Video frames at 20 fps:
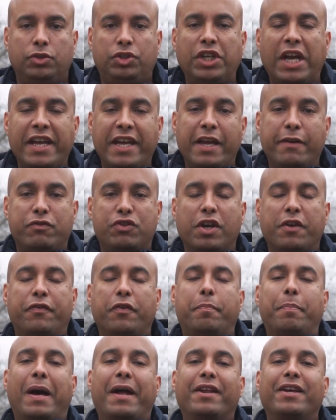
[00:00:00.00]
Jay here for
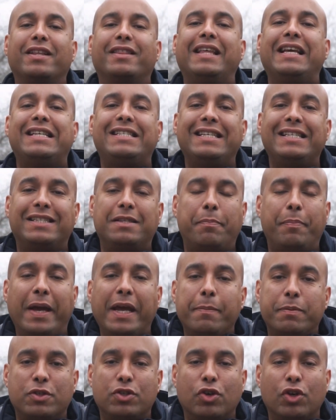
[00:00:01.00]
Stretford Paddock. This is the
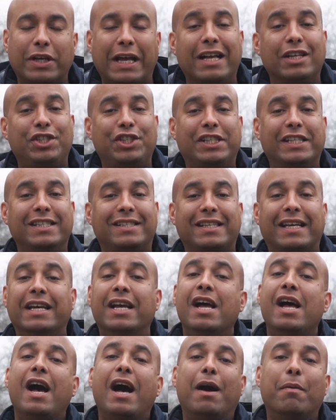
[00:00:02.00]
Paper Talk. As you can see,
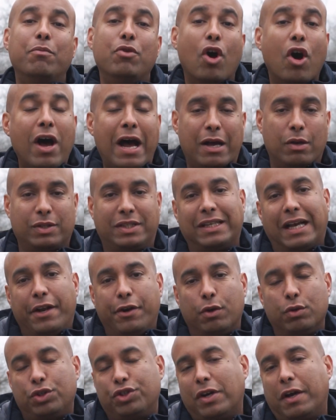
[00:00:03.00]
I'm not outside
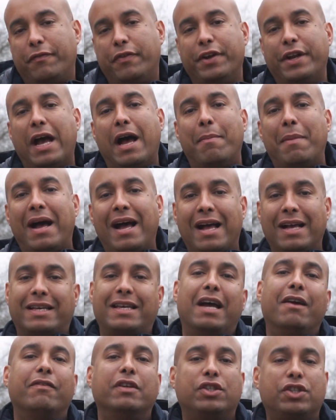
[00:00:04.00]
Old Trafford. I'm at
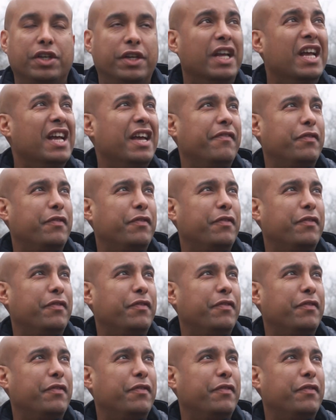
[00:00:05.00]
Carrington.